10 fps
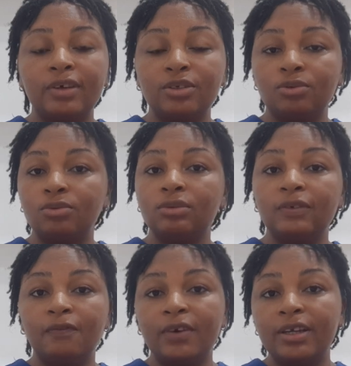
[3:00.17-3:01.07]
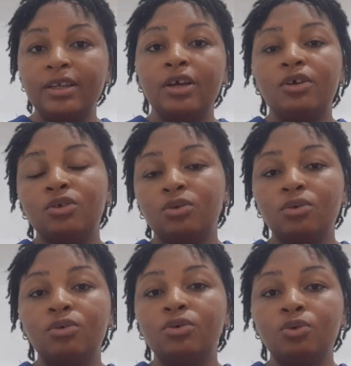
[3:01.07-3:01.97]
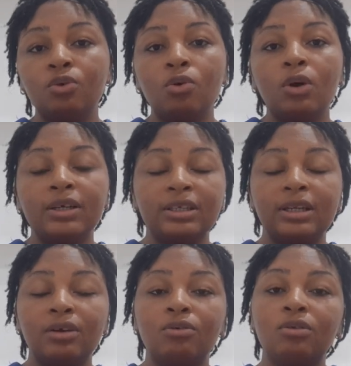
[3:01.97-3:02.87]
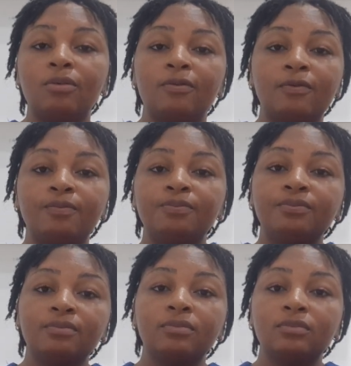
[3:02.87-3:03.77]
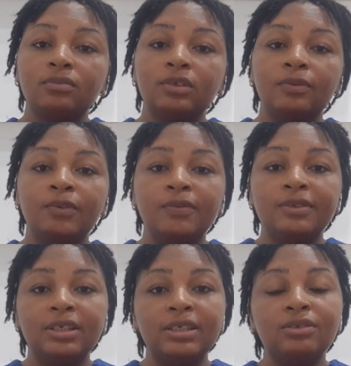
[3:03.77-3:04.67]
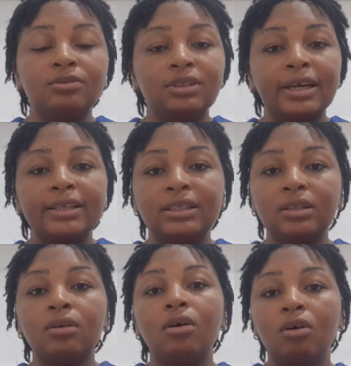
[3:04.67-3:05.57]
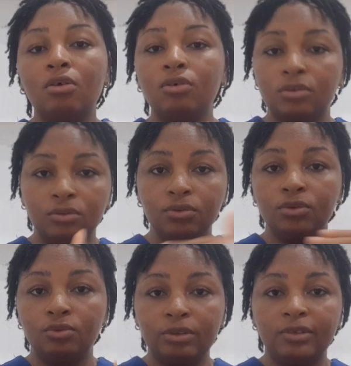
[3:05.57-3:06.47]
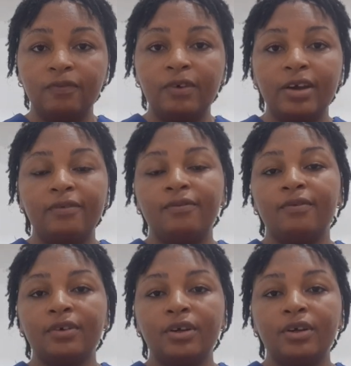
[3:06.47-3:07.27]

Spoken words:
vessel, the vein, so you go at an angle of 15 to 30 or 25.